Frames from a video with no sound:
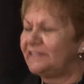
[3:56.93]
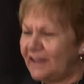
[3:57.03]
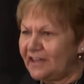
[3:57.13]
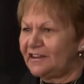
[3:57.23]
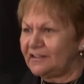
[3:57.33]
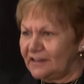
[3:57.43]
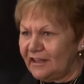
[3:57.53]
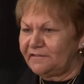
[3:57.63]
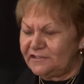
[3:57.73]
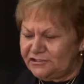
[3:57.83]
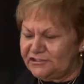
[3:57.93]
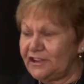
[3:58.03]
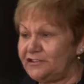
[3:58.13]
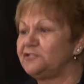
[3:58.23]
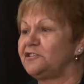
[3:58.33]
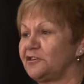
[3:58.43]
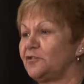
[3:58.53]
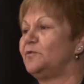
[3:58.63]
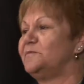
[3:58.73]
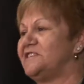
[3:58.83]
Naida Glavich, and you can
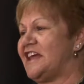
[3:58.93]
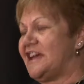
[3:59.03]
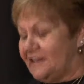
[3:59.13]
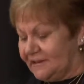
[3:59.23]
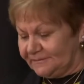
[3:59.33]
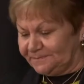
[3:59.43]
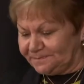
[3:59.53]
call me Naida.